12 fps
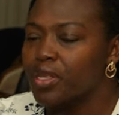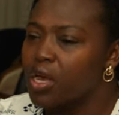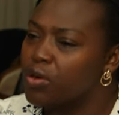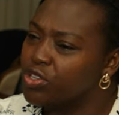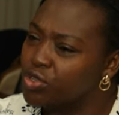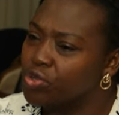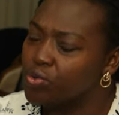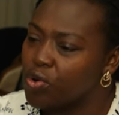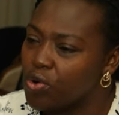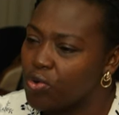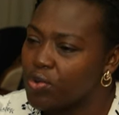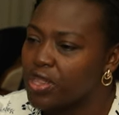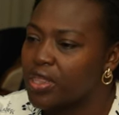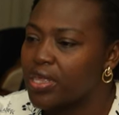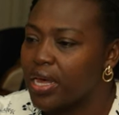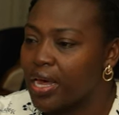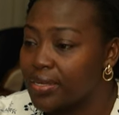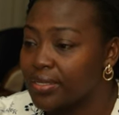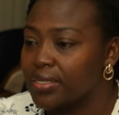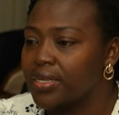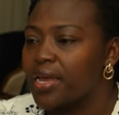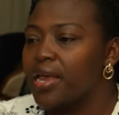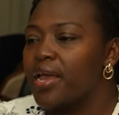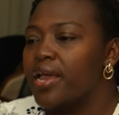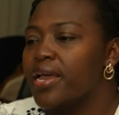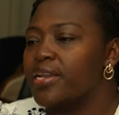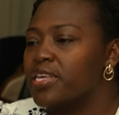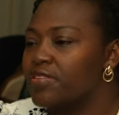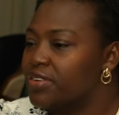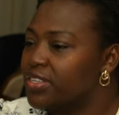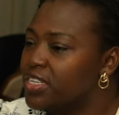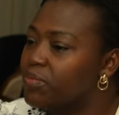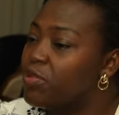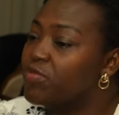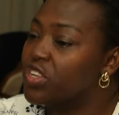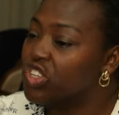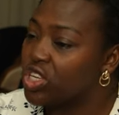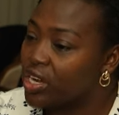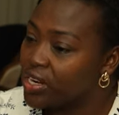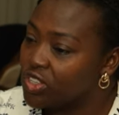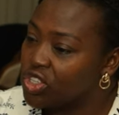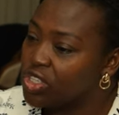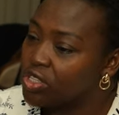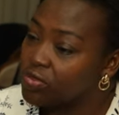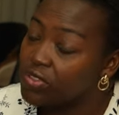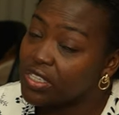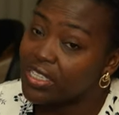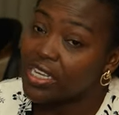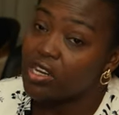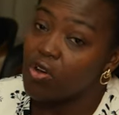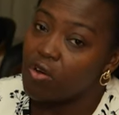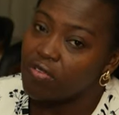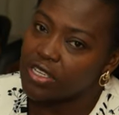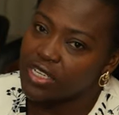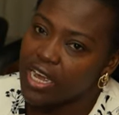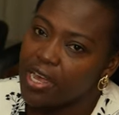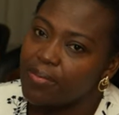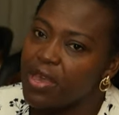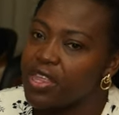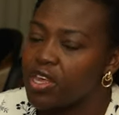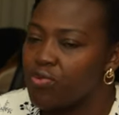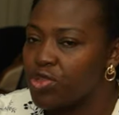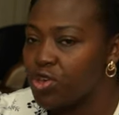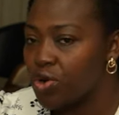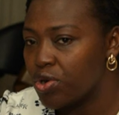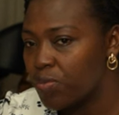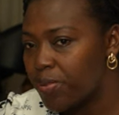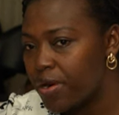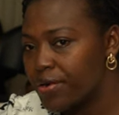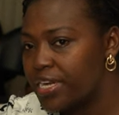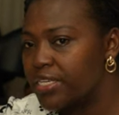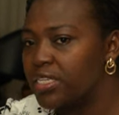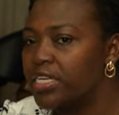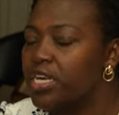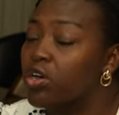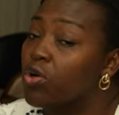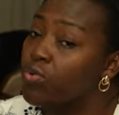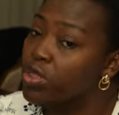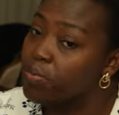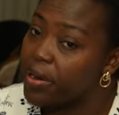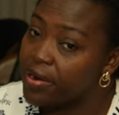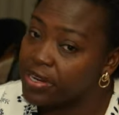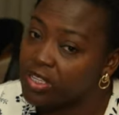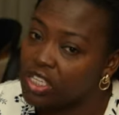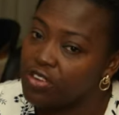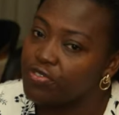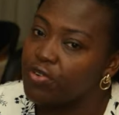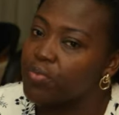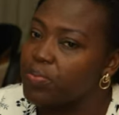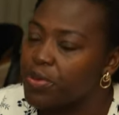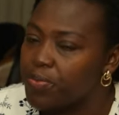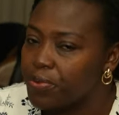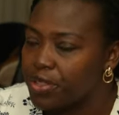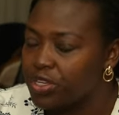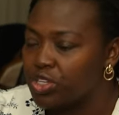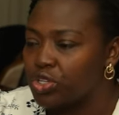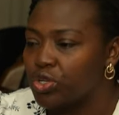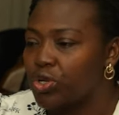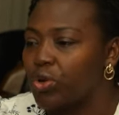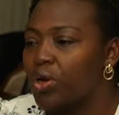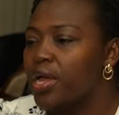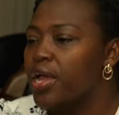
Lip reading: I want you to walk with us and give us some of the challenges you've seen over time, either with your own parenting or with parenting from the people that you know.